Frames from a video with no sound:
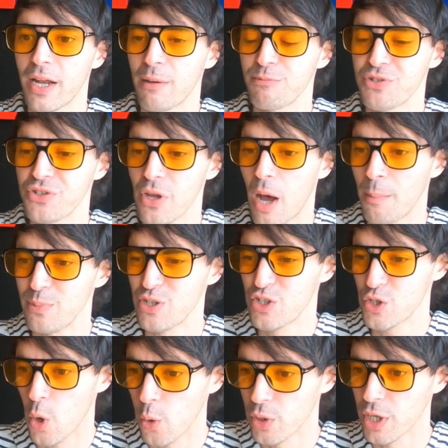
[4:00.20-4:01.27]
and I'm
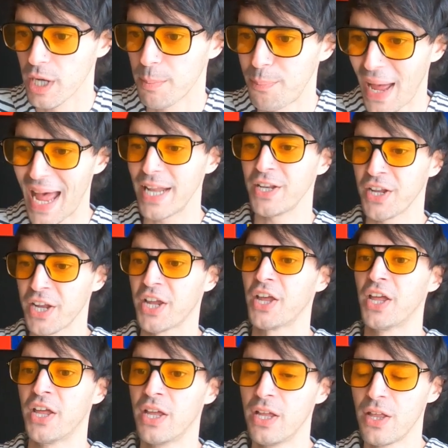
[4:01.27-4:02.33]
so good at patenting
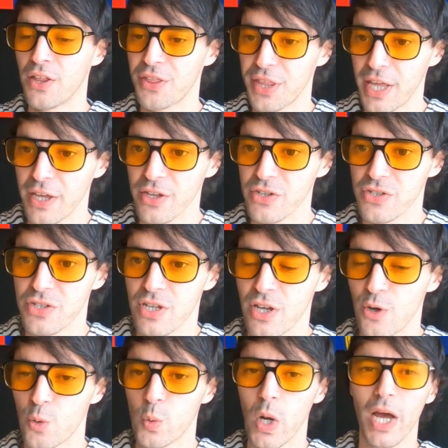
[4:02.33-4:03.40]
things.
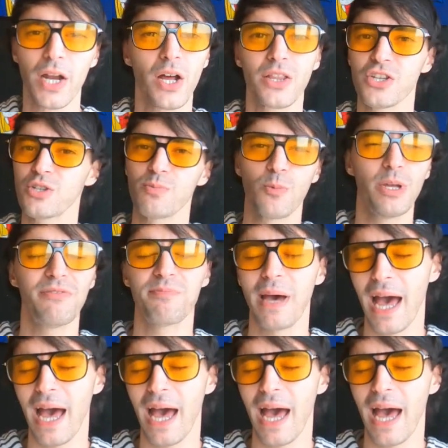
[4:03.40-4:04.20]
Right on this, we've